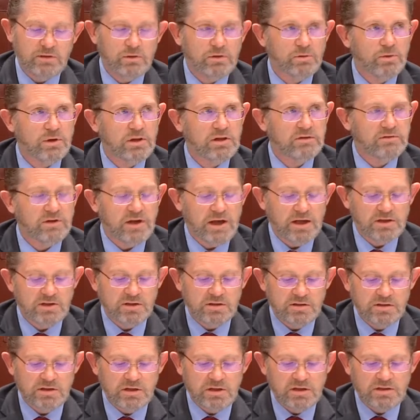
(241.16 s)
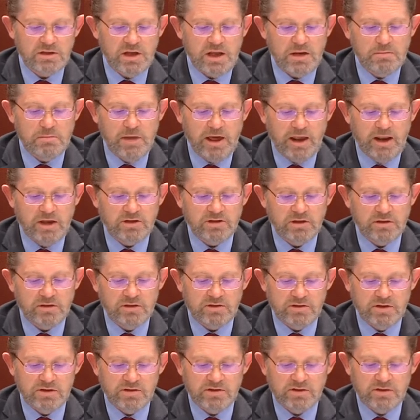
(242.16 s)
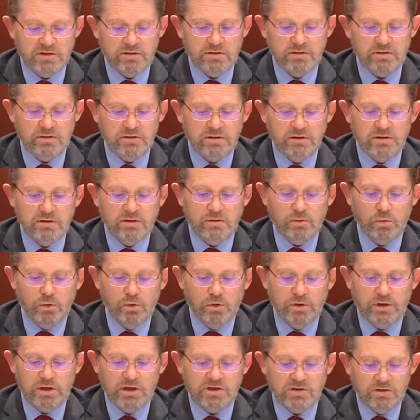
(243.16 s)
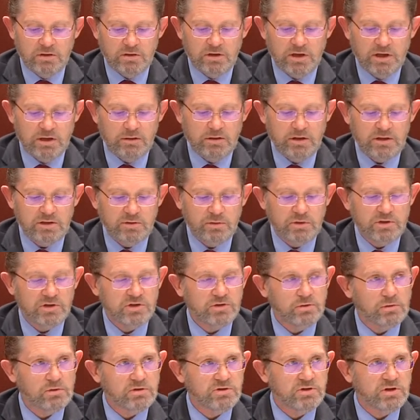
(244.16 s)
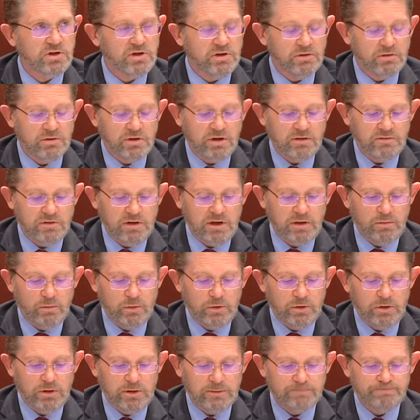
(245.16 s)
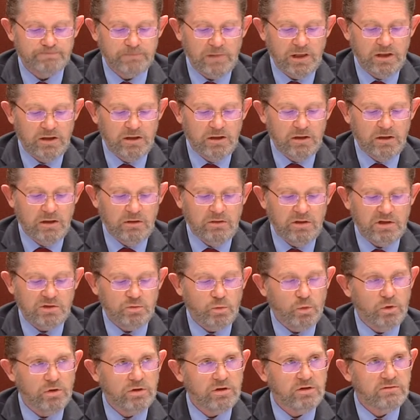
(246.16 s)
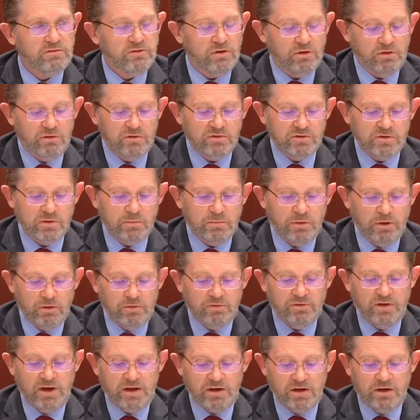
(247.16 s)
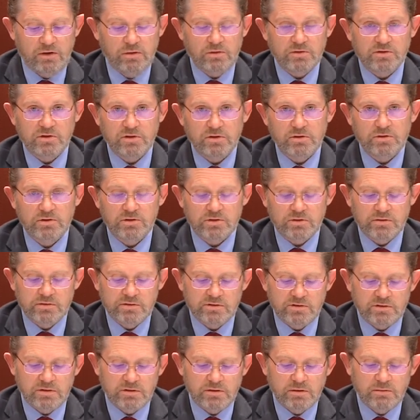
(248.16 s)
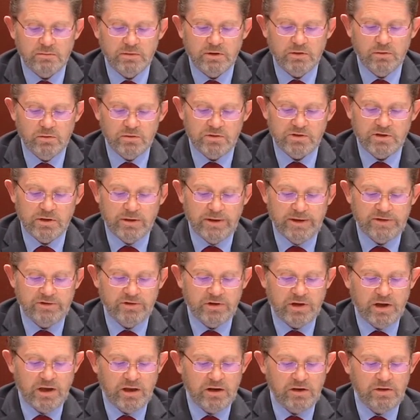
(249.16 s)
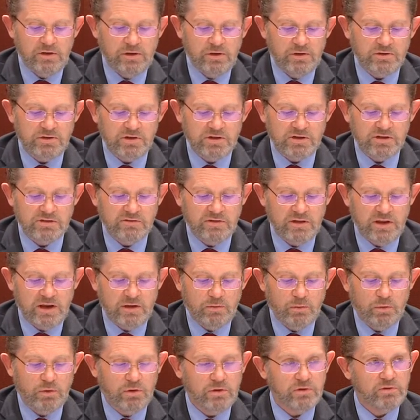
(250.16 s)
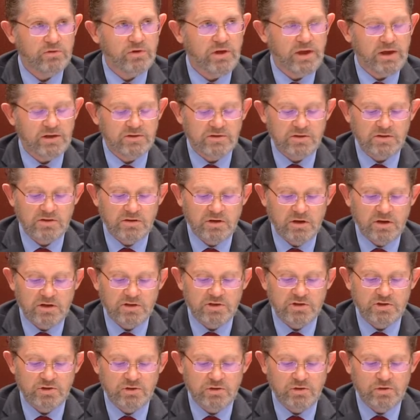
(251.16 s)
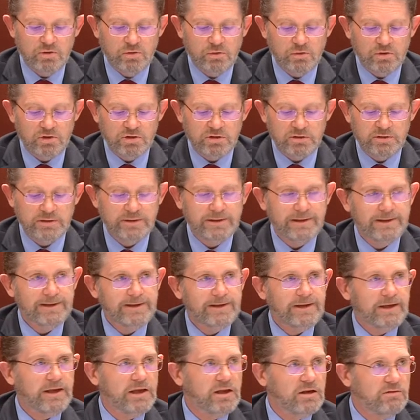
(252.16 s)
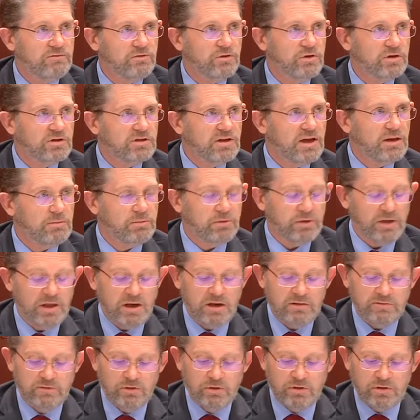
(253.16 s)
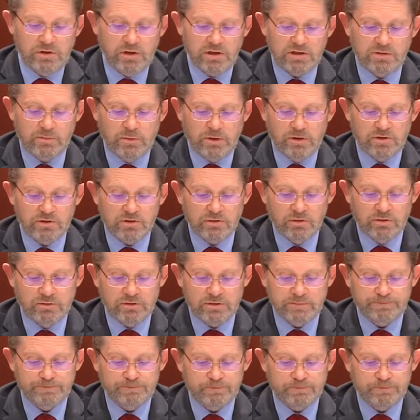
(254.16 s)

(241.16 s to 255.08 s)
with relevant agencies in managing this incident, work is ongoing to ensure security of the network. This work involves both technical solutions, but also educating users of the network to exercise due caution in, for example, inadvertent exposure of it.